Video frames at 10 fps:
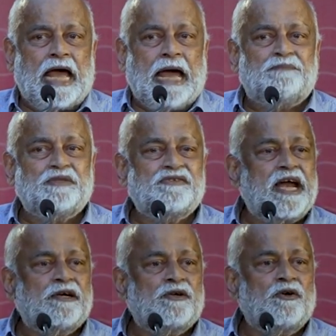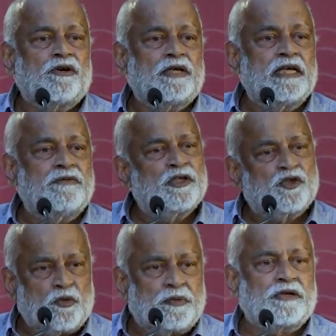abstract or even
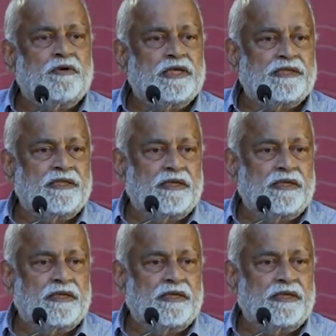stupid question.